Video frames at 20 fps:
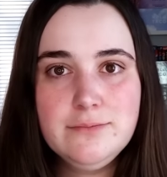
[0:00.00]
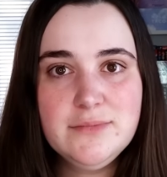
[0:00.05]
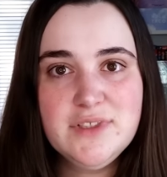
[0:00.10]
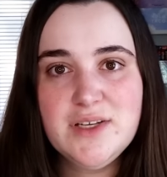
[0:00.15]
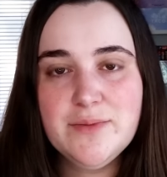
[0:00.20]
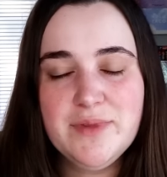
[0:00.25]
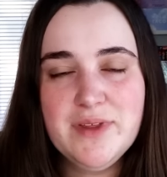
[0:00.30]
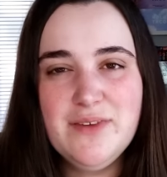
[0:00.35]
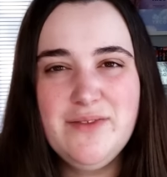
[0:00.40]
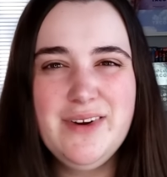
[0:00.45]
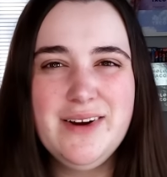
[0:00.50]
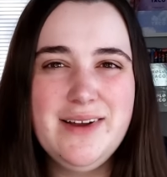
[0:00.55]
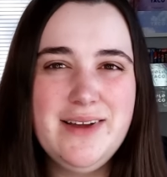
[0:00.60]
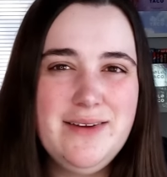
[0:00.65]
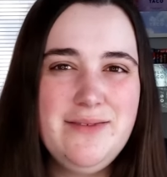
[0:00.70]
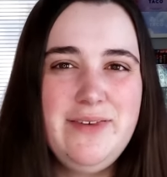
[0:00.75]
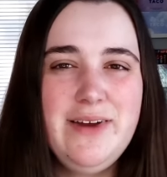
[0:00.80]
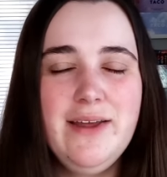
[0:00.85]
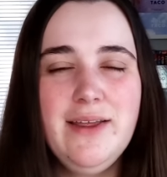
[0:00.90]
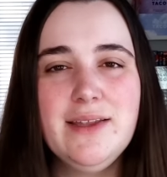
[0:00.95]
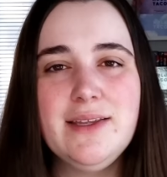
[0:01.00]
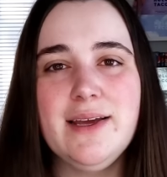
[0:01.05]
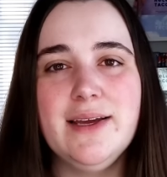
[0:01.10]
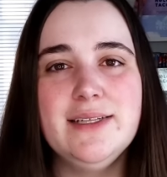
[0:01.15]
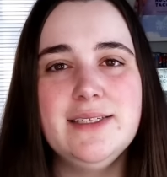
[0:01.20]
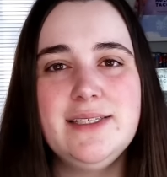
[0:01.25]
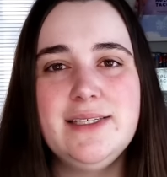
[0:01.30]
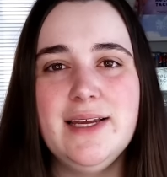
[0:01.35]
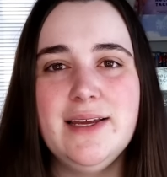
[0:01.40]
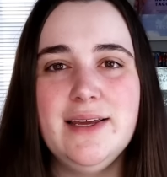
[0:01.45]
something very
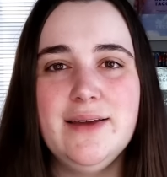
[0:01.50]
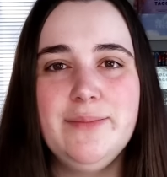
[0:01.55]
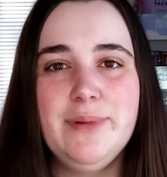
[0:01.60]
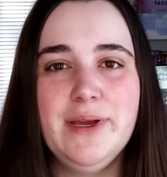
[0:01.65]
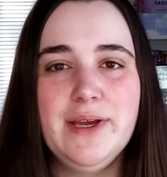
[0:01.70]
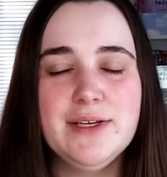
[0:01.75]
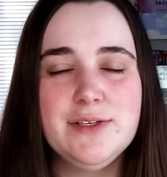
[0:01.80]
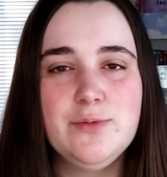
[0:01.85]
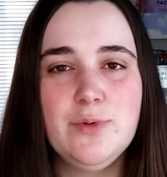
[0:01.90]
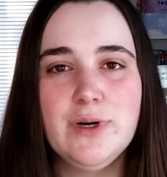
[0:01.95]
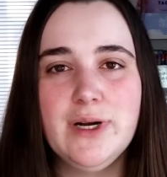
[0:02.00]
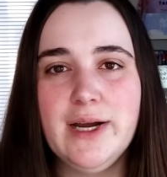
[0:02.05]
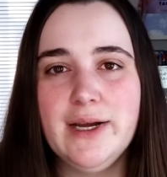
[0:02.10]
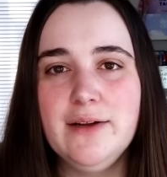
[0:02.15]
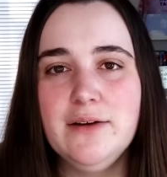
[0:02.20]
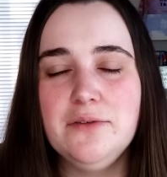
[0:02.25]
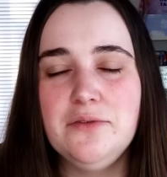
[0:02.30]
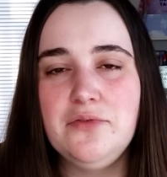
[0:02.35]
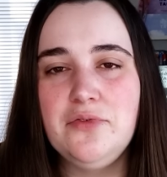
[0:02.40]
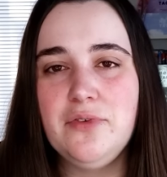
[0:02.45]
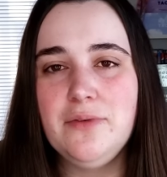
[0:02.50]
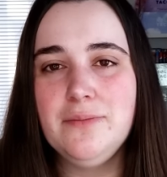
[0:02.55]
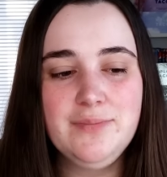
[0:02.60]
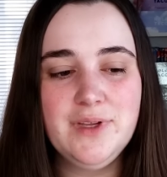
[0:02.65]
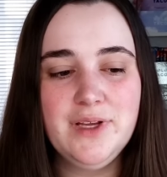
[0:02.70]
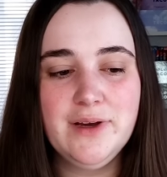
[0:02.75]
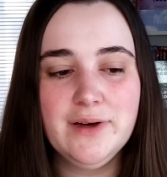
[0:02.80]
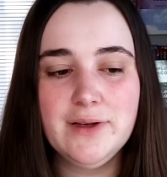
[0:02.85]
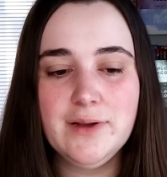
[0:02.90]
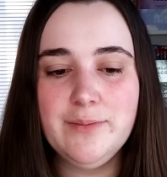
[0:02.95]
Valentine's Day because we're kind of
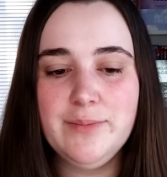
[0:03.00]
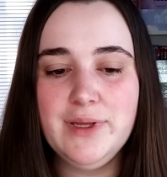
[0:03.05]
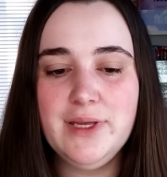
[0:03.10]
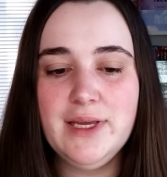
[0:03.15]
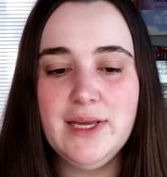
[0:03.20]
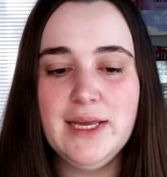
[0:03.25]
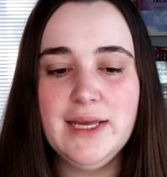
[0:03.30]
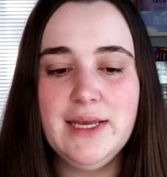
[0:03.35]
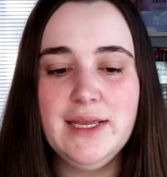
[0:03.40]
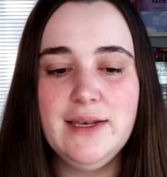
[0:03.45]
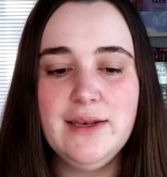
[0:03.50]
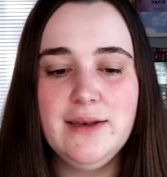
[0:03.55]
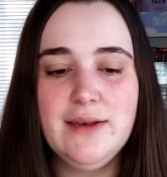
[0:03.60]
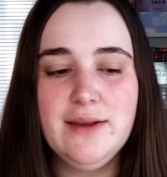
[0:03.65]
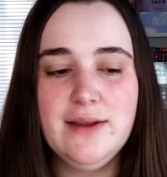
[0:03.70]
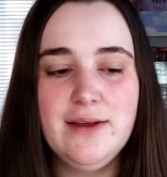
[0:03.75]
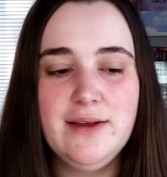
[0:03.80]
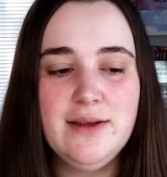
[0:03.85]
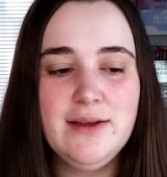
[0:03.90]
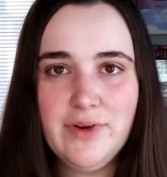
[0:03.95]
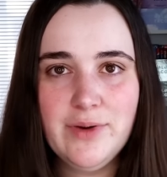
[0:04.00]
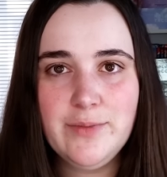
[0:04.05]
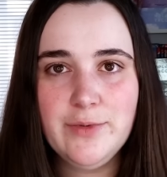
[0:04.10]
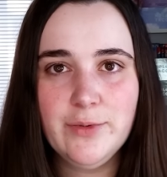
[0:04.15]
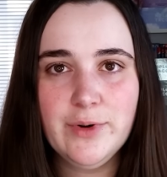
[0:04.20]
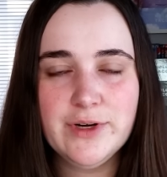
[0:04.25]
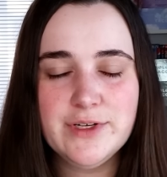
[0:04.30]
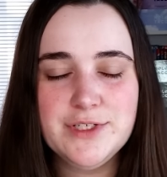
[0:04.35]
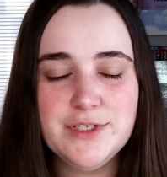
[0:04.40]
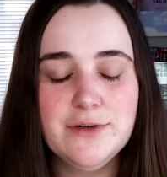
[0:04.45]
gonna be in
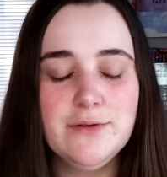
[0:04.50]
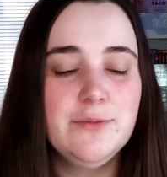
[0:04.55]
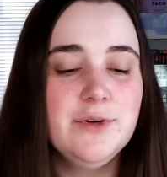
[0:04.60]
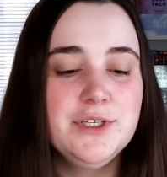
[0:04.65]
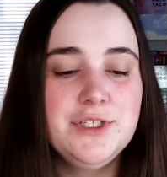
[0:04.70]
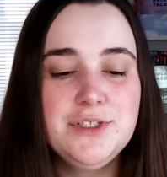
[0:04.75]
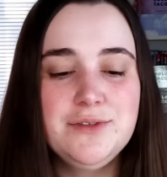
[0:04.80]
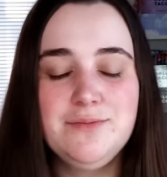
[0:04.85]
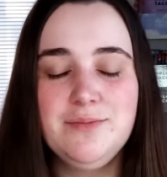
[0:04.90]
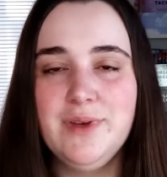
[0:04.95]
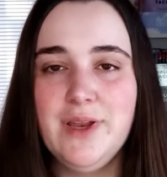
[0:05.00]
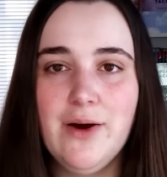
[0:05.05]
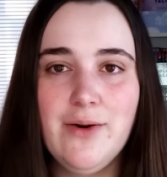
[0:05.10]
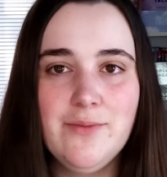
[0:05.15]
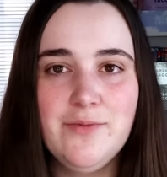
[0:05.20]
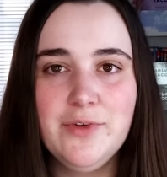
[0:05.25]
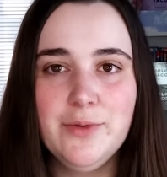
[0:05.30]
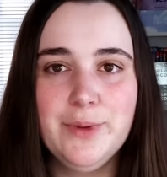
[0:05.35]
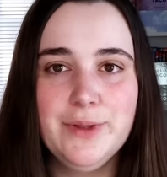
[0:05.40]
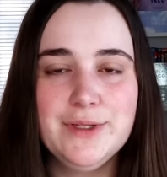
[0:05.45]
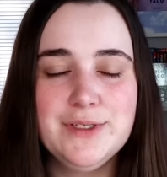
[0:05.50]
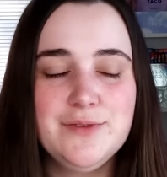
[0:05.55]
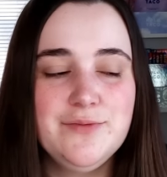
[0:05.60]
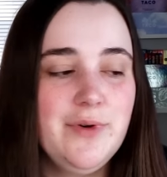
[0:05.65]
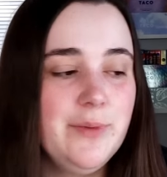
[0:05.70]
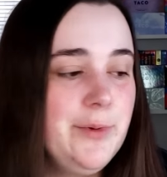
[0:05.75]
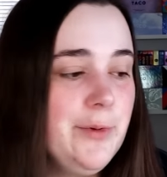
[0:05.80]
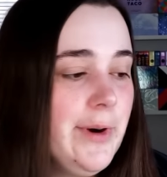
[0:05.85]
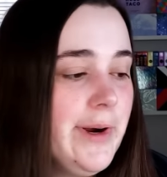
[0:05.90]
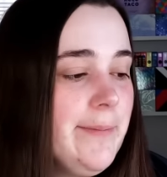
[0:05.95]
February soon, which now I'm filming this in
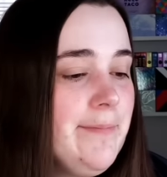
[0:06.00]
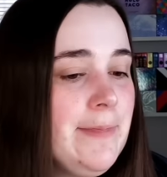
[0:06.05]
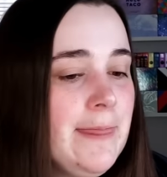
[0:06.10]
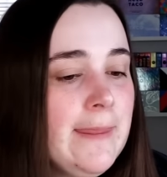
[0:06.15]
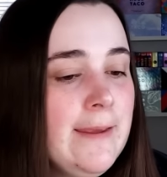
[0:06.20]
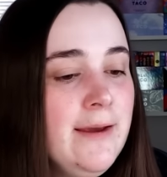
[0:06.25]
February.